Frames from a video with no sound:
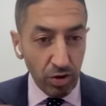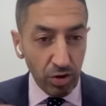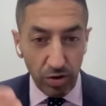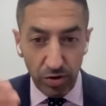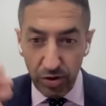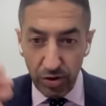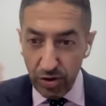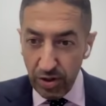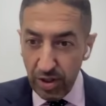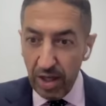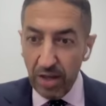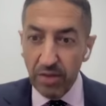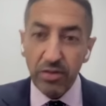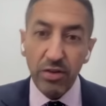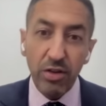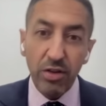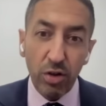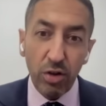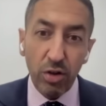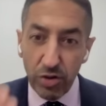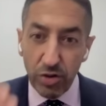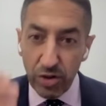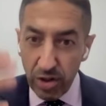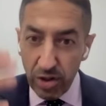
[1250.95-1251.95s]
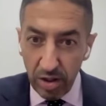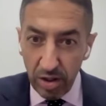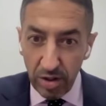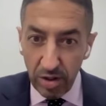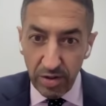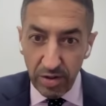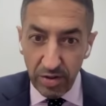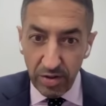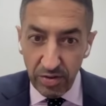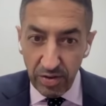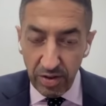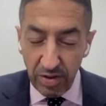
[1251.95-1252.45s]
It causes cancer, it causes
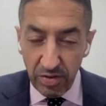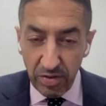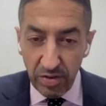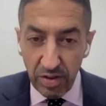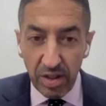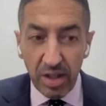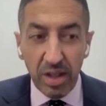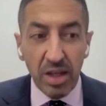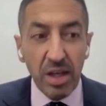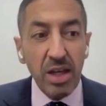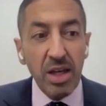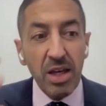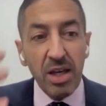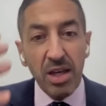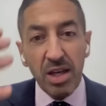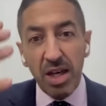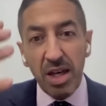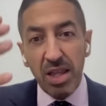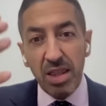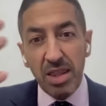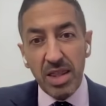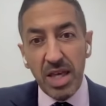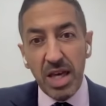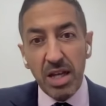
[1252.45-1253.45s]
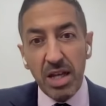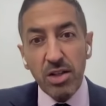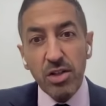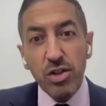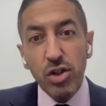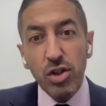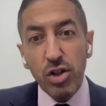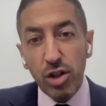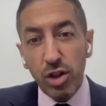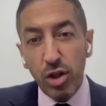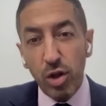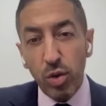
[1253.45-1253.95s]
heart disease. And
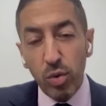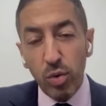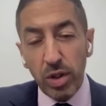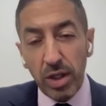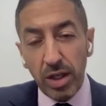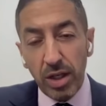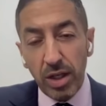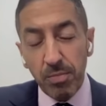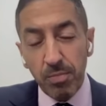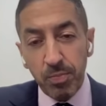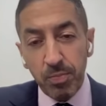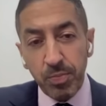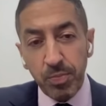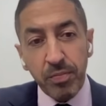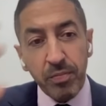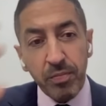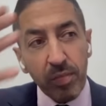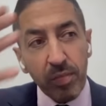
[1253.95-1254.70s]
then slowly,